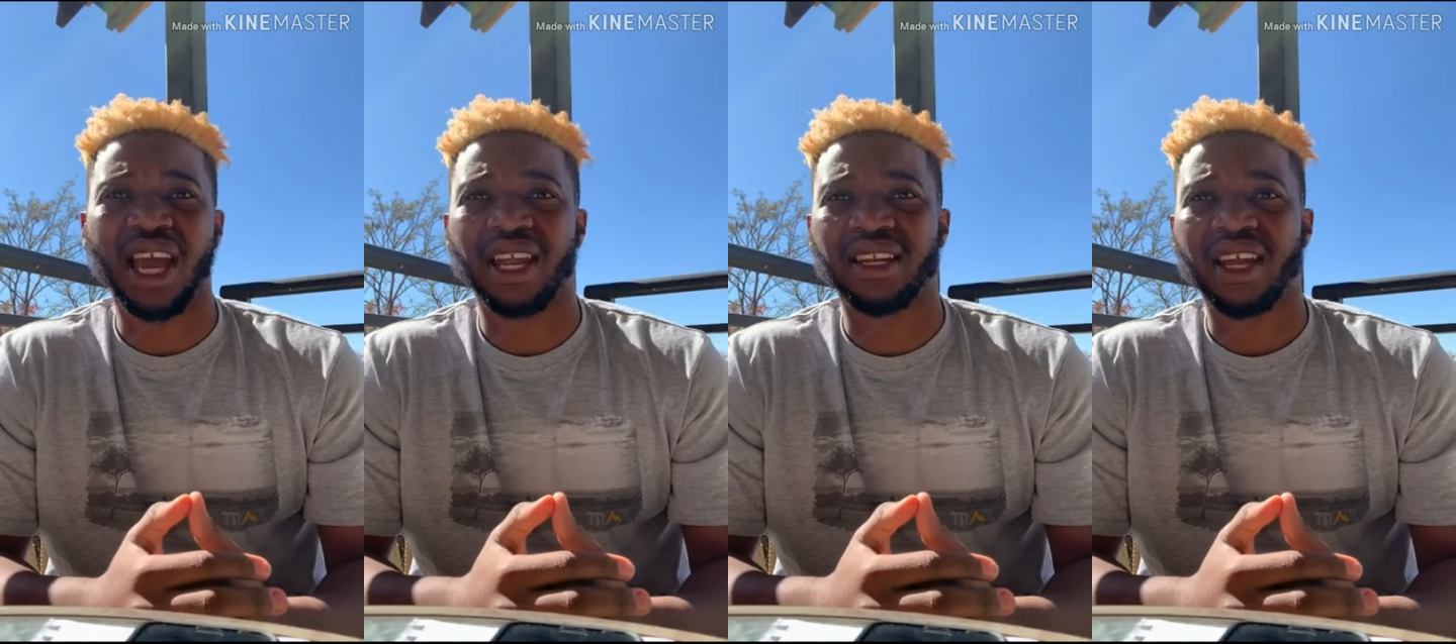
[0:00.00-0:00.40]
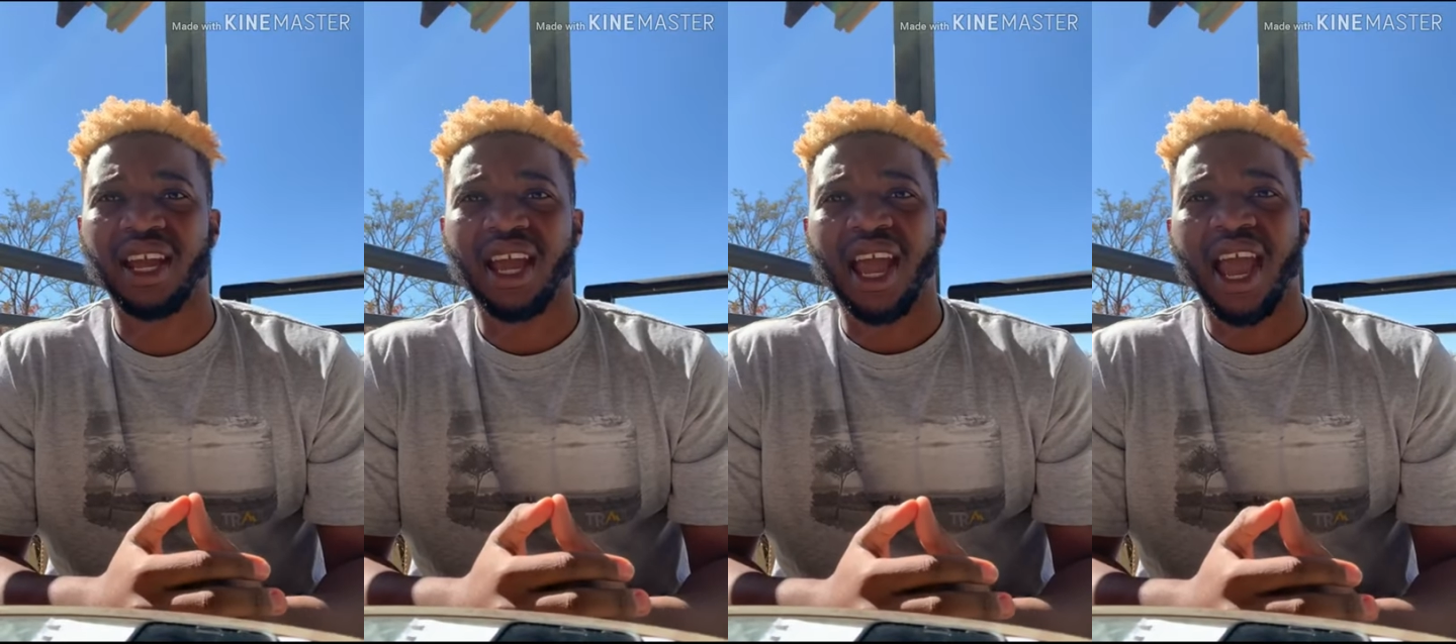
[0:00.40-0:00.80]

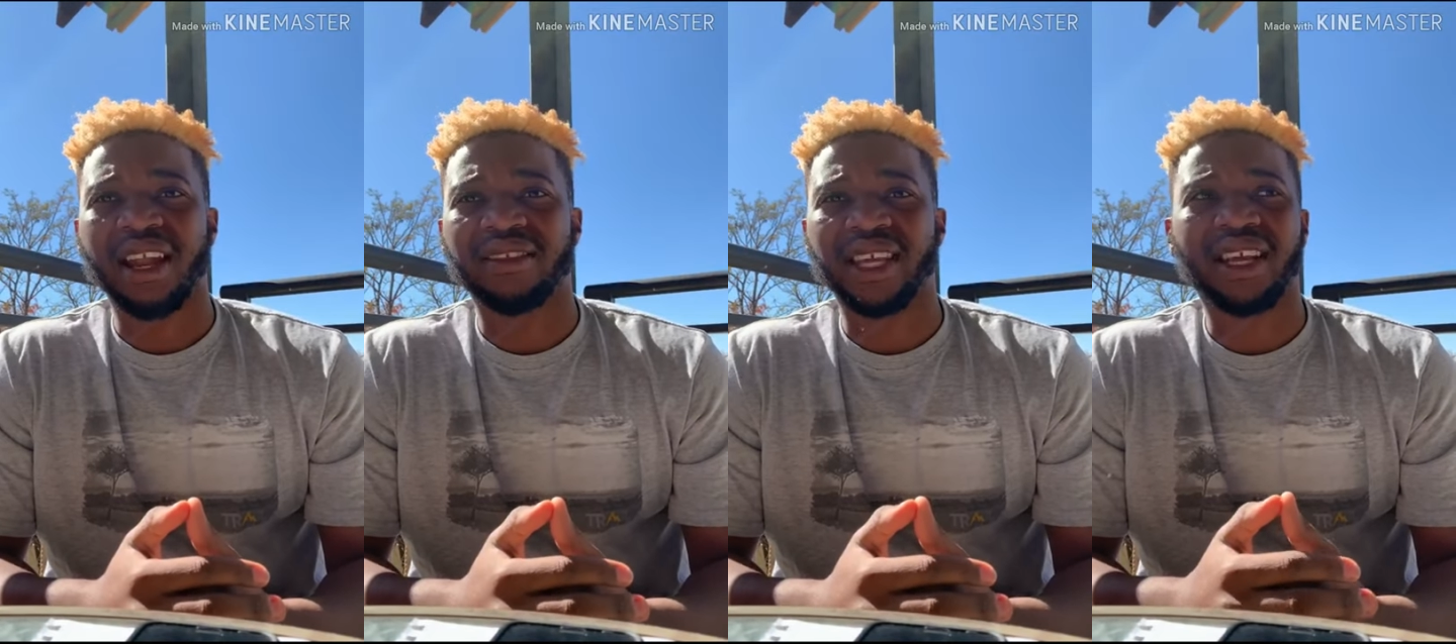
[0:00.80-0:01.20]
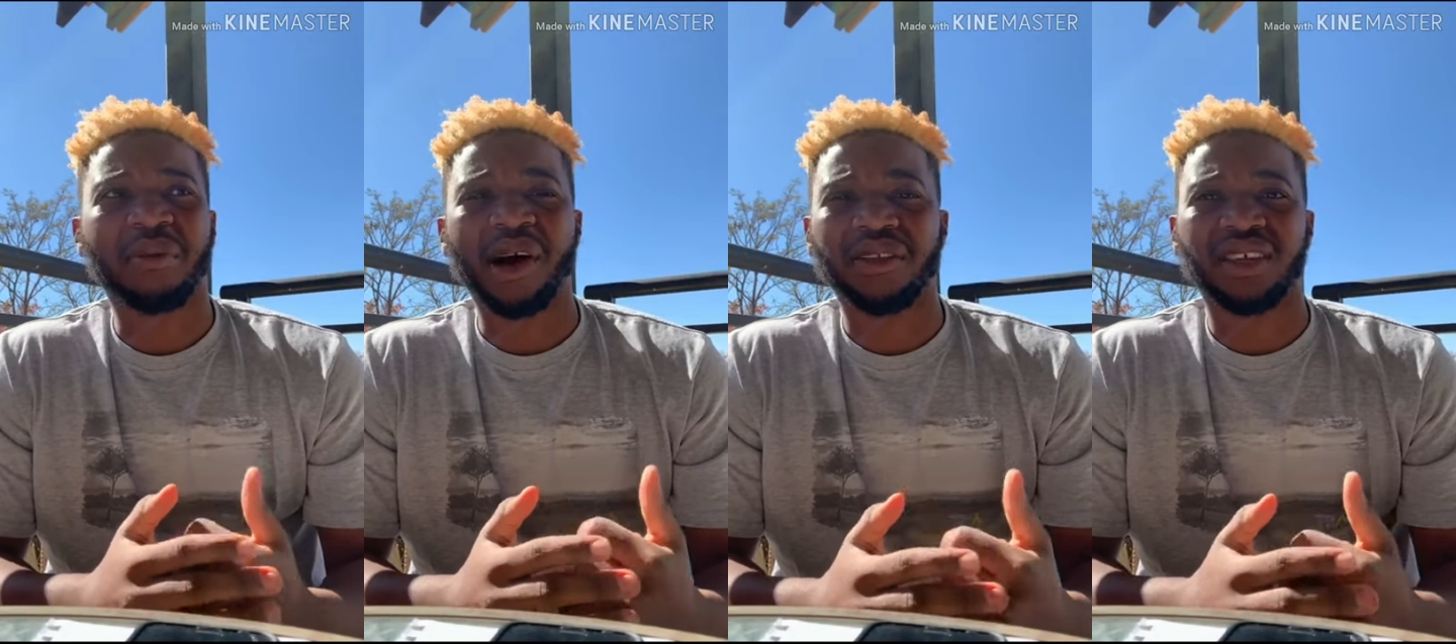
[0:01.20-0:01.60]
and think
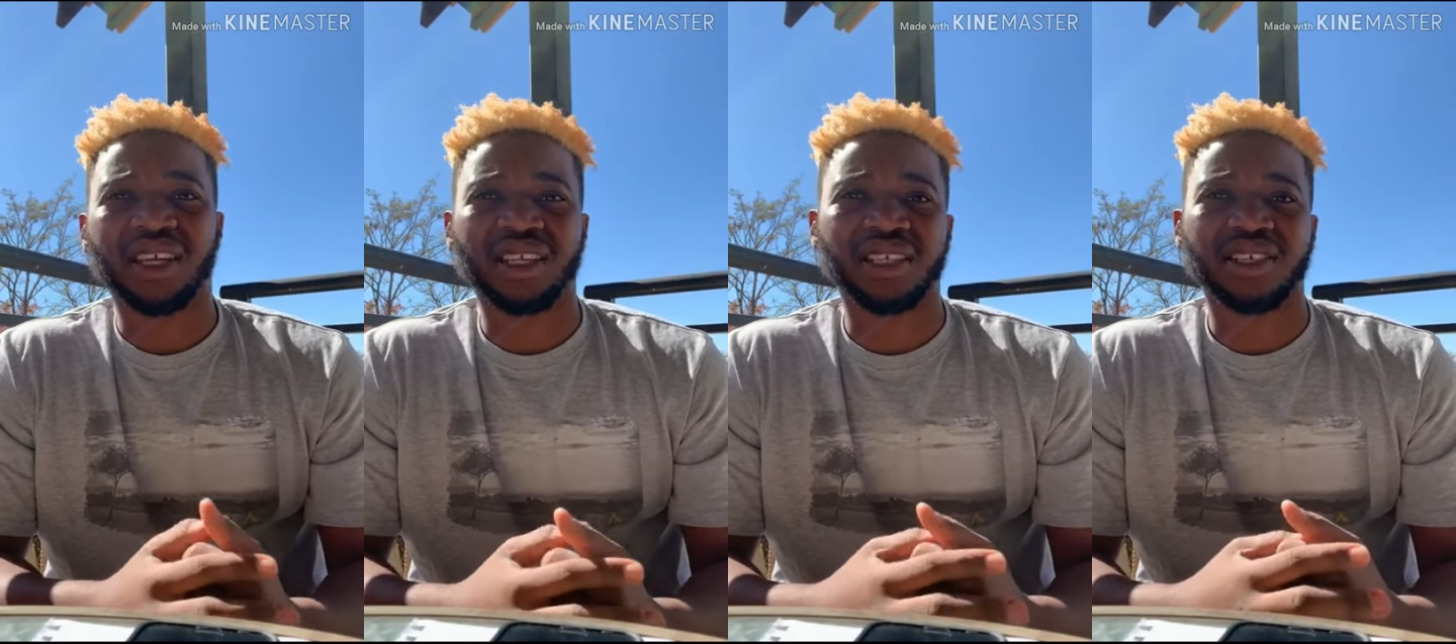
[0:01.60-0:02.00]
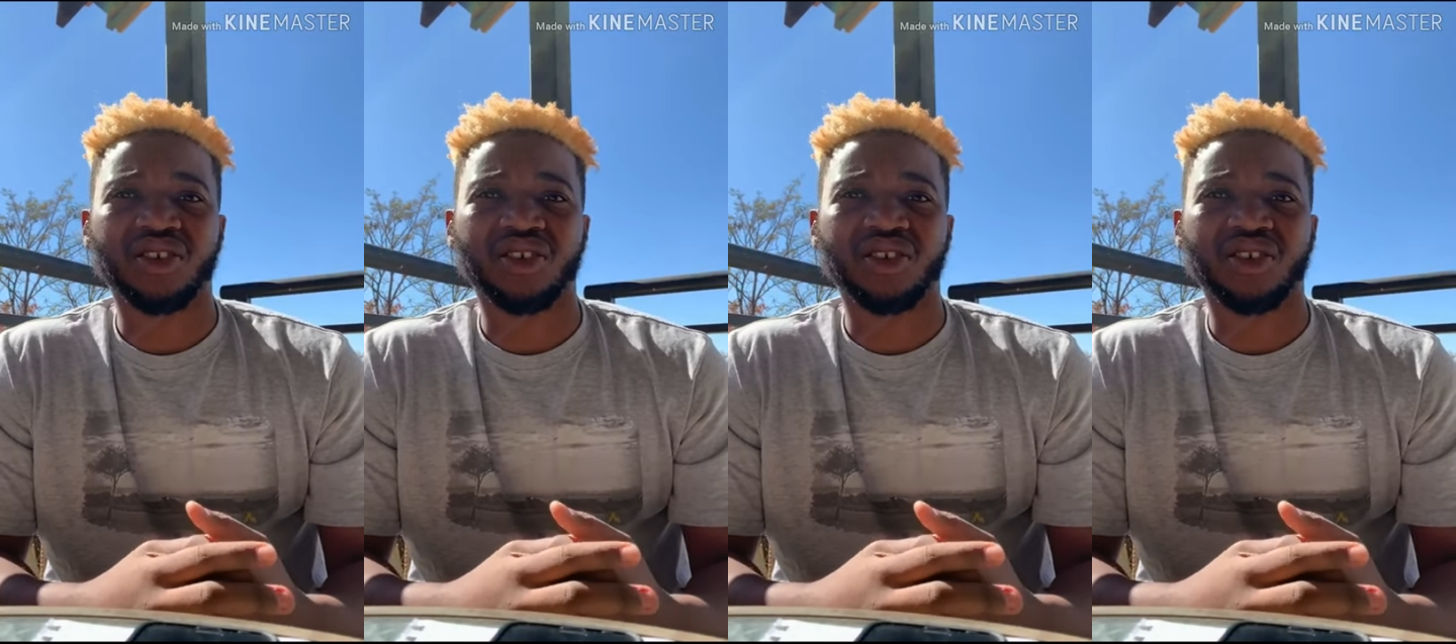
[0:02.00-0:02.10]
about things.